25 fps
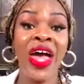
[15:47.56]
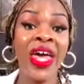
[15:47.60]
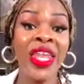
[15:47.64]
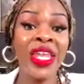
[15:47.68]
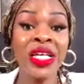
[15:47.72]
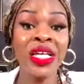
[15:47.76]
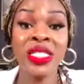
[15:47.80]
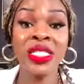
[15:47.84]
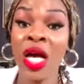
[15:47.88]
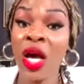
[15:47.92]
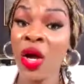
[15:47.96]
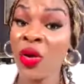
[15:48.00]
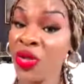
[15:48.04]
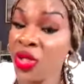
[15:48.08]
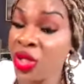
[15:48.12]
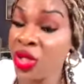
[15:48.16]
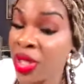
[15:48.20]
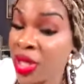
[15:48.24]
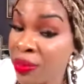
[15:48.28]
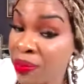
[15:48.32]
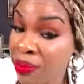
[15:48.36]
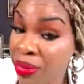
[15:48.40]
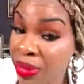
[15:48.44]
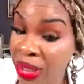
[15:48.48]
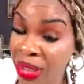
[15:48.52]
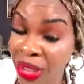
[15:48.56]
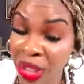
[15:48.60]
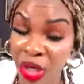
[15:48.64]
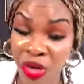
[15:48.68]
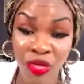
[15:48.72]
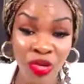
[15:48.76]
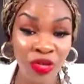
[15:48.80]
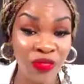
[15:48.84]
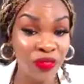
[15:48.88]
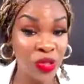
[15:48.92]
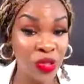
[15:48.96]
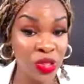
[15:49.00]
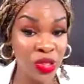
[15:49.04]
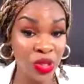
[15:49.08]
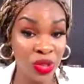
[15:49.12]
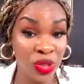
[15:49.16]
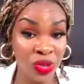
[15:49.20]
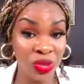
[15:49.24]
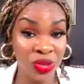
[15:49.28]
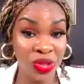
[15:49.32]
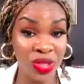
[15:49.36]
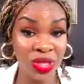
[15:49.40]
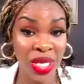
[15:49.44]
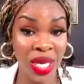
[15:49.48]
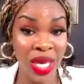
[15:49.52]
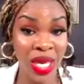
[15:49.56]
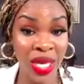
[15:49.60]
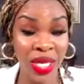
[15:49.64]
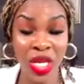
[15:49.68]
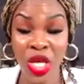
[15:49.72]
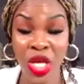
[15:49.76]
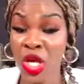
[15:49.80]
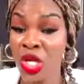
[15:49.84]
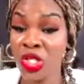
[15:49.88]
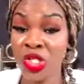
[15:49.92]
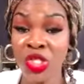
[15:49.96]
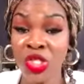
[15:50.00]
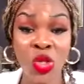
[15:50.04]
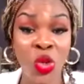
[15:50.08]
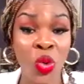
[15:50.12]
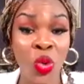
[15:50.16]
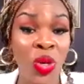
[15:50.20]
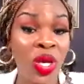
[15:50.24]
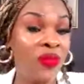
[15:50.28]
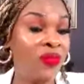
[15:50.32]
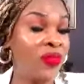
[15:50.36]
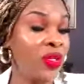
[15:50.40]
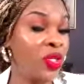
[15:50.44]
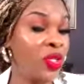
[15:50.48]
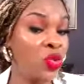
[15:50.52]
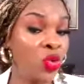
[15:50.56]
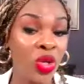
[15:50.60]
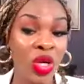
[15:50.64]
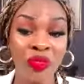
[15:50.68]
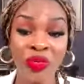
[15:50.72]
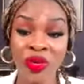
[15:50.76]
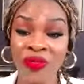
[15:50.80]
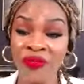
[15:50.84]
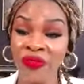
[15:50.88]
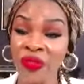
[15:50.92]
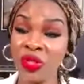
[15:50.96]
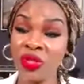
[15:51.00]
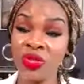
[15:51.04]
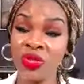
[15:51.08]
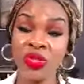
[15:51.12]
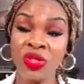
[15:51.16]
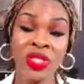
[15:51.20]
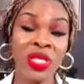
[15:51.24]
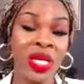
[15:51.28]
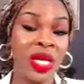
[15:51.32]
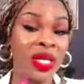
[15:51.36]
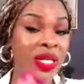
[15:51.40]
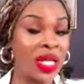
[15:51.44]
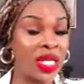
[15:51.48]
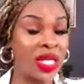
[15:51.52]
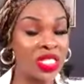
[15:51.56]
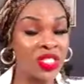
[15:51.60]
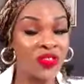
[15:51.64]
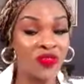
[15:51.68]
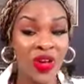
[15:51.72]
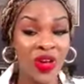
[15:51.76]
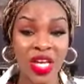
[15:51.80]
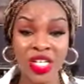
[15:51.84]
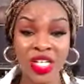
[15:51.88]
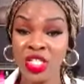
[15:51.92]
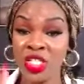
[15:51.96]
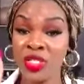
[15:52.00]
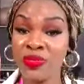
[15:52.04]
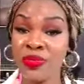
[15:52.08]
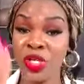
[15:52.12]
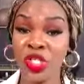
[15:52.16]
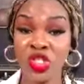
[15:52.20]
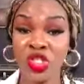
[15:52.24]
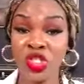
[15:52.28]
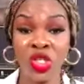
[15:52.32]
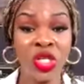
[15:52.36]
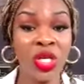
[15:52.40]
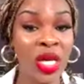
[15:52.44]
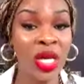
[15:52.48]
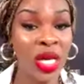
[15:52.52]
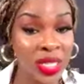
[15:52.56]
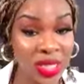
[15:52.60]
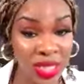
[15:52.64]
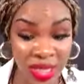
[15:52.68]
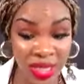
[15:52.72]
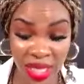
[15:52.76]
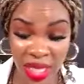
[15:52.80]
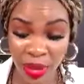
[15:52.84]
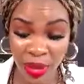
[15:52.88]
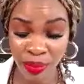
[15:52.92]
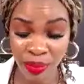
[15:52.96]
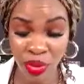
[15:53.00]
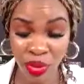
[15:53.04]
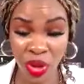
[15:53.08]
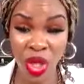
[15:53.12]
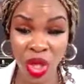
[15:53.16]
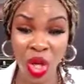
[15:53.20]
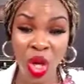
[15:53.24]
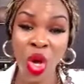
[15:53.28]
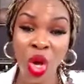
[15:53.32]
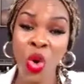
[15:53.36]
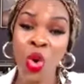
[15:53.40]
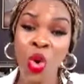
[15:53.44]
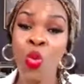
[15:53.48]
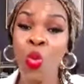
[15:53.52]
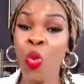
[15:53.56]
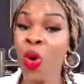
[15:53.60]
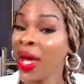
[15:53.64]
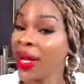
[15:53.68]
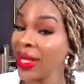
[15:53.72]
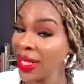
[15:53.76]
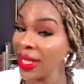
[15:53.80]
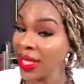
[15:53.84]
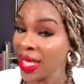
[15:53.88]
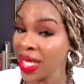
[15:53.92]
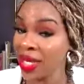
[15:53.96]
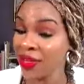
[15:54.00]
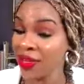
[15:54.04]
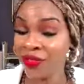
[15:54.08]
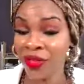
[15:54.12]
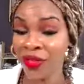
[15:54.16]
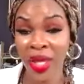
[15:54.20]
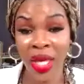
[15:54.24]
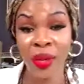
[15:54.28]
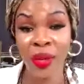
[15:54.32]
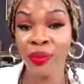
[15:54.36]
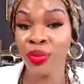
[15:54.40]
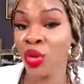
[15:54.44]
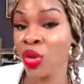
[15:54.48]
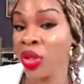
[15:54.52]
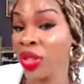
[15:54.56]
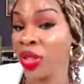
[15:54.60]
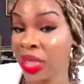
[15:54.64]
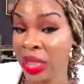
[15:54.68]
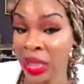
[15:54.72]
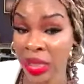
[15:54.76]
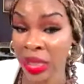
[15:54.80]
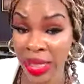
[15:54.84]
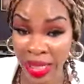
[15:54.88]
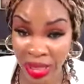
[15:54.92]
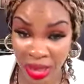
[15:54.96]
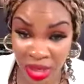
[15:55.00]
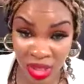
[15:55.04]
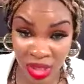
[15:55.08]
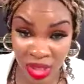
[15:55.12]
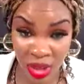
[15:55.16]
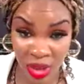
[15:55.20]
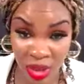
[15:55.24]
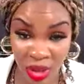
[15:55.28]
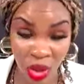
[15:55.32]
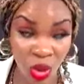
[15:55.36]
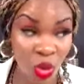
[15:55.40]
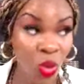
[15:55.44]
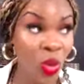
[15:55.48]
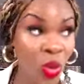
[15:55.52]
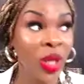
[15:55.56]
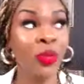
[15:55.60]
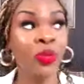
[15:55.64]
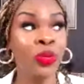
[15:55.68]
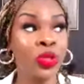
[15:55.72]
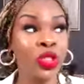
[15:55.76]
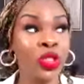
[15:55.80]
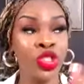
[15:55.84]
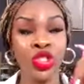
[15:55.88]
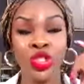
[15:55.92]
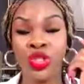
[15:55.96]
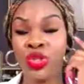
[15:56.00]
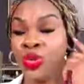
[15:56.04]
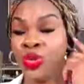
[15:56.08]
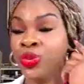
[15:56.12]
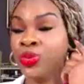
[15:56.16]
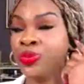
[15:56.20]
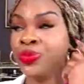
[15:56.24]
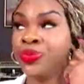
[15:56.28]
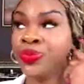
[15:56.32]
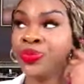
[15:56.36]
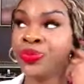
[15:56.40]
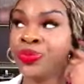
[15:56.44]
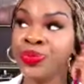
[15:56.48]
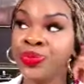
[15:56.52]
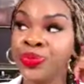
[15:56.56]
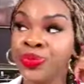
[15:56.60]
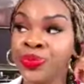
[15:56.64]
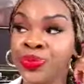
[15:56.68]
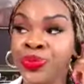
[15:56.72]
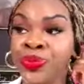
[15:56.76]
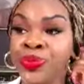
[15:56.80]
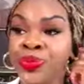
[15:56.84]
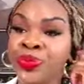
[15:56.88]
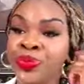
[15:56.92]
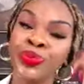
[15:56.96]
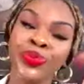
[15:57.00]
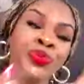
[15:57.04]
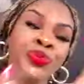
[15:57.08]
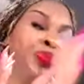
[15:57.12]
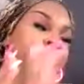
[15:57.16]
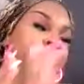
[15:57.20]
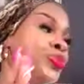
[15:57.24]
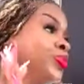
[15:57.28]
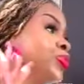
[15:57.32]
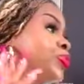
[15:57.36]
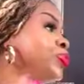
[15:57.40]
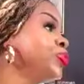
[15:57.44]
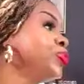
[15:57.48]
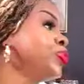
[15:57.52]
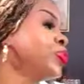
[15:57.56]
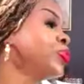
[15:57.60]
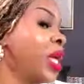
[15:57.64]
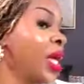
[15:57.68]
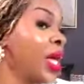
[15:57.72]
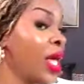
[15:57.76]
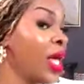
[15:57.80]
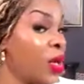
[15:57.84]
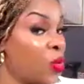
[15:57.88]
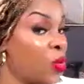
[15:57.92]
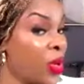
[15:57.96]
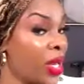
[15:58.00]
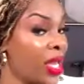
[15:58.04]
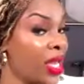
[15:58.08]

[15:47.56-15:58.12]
That is how you complete a refusal to sign. So if the donor refuses to sign, that is fine. Just make sure you contact the employer. What if the employer didn't answer? What would you do?